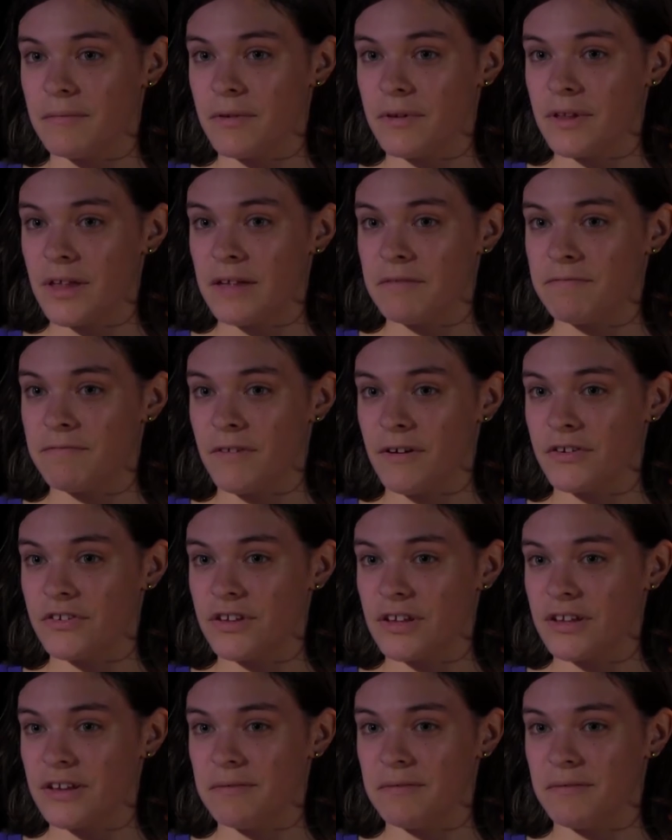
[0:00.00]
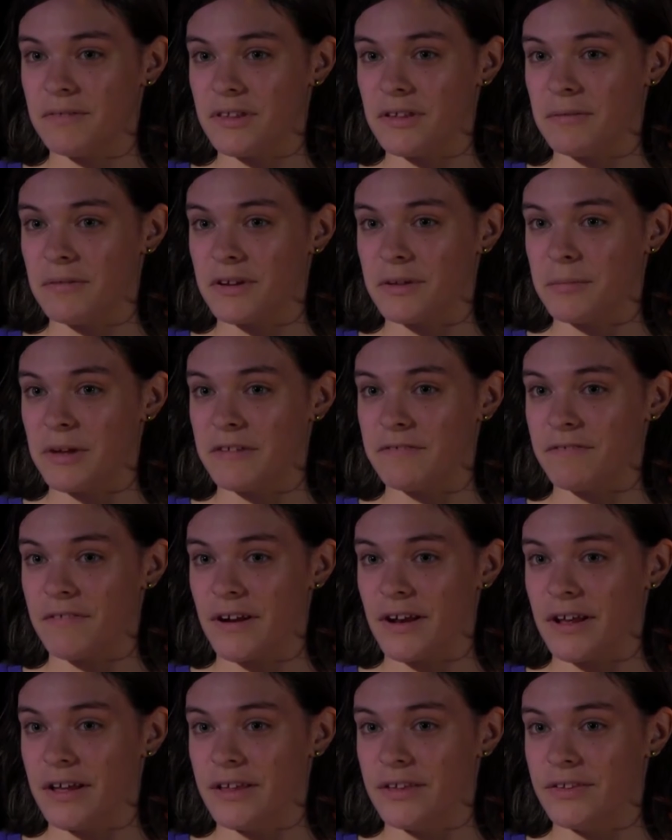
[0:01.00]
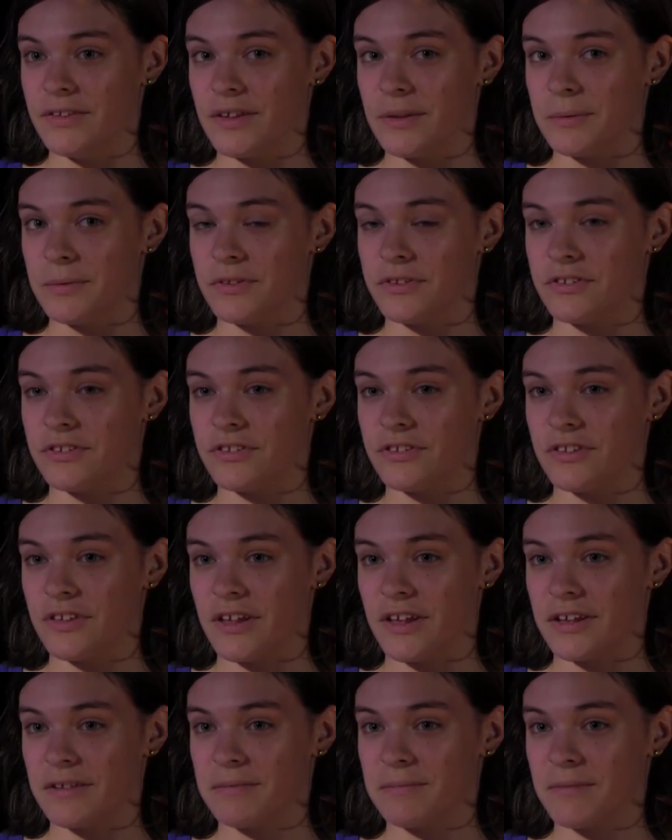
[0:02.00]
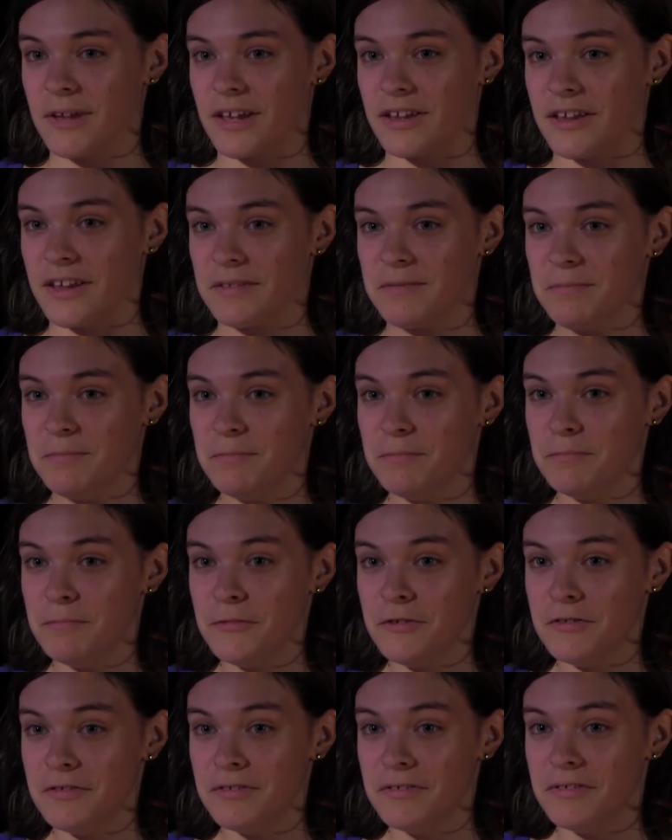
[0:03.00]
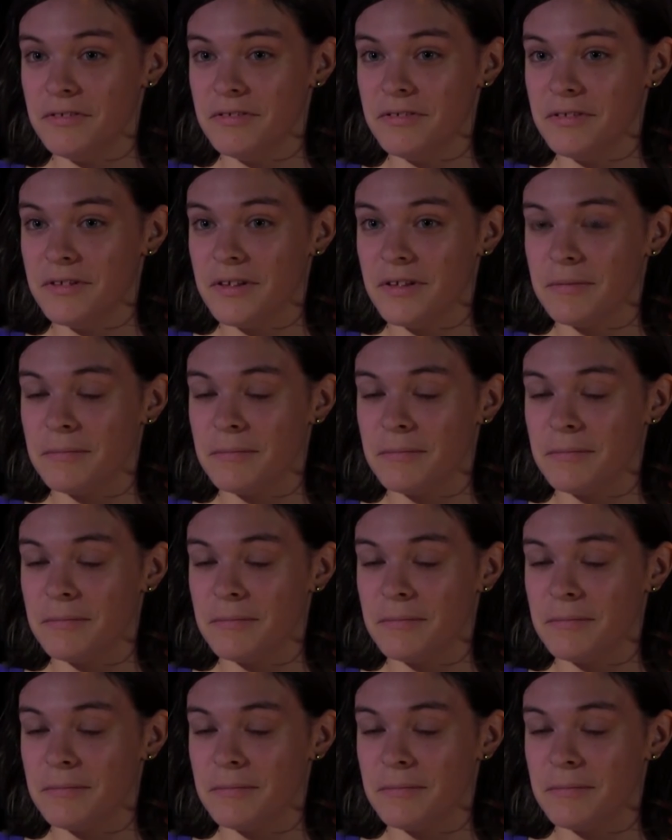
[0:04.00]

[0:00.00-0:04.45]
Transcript: Well, at first I didn't really want to make friends. I was just like kind of like,